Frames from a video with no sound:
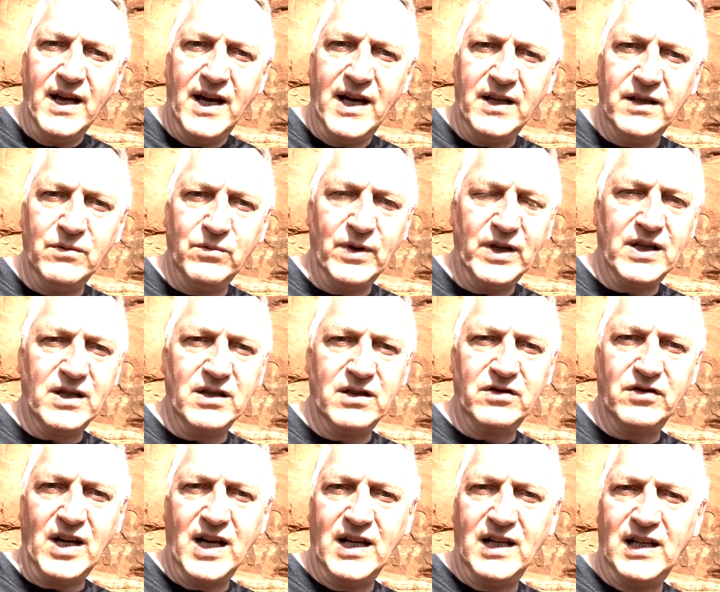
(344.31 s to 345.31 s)
And we can
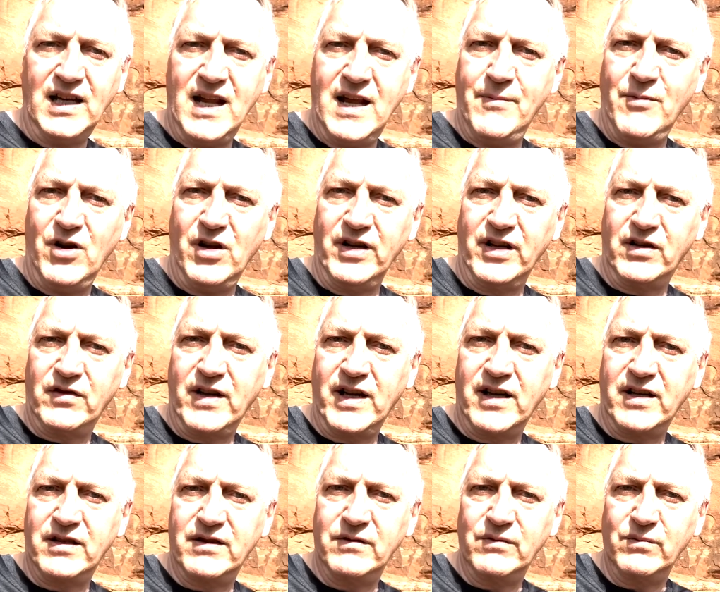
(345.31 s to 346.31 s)
try and claim all the
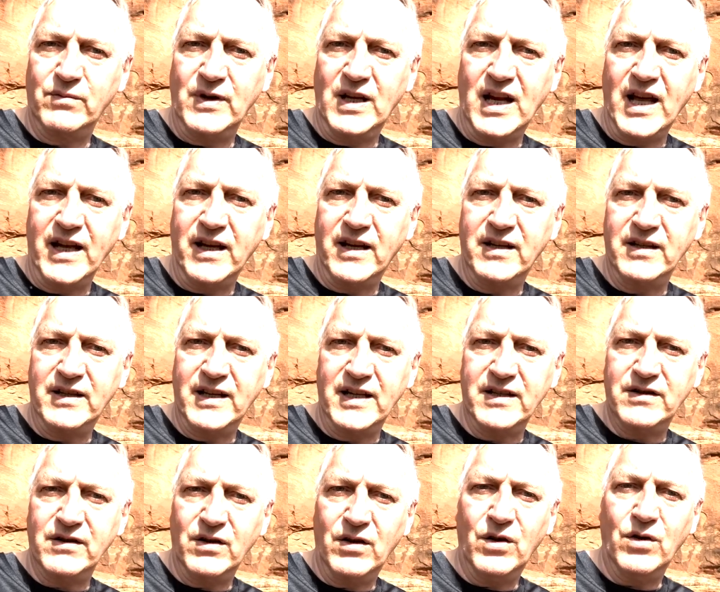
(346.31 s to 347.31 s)
credit we like
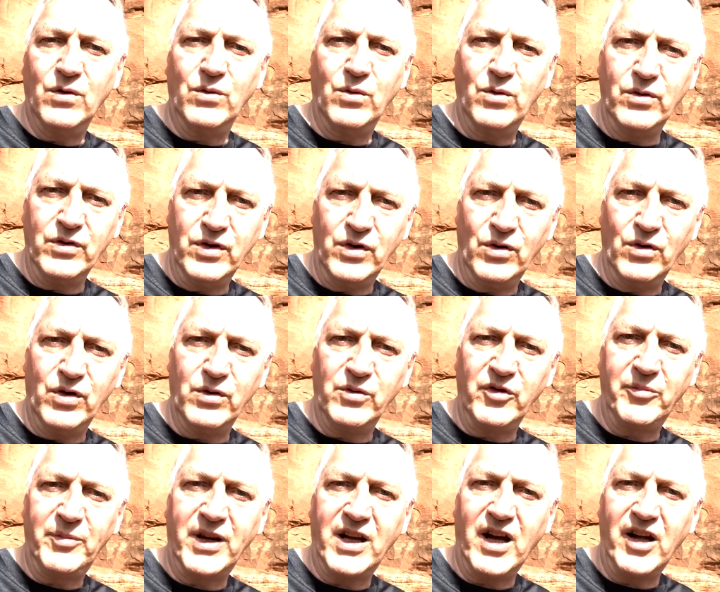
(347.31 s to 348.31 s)
that, oh, you know, it
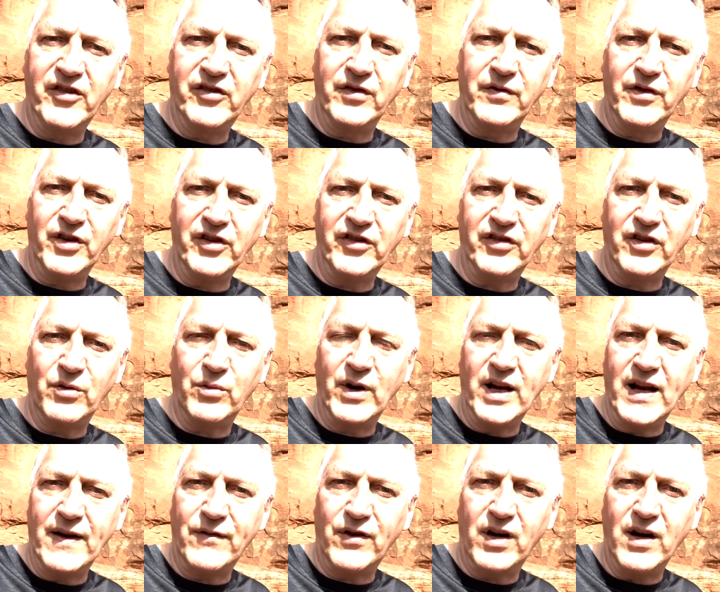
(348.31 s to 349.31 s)
was because of us or
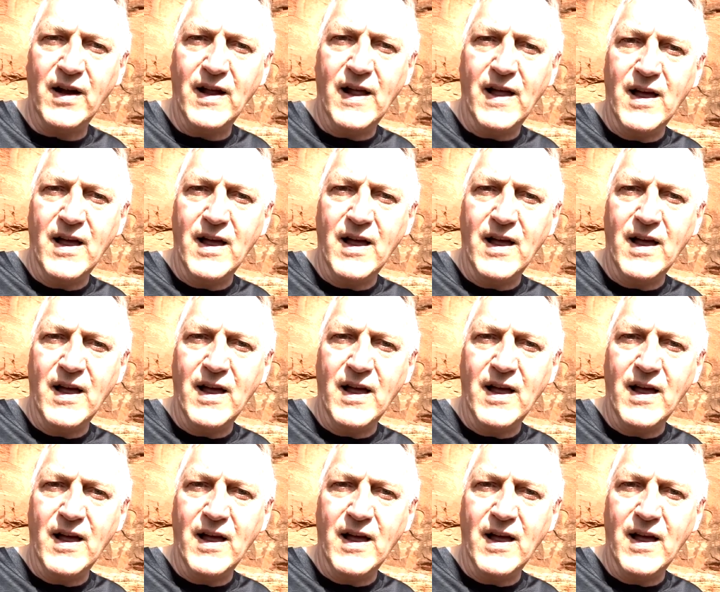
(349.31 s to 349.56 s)
whatever.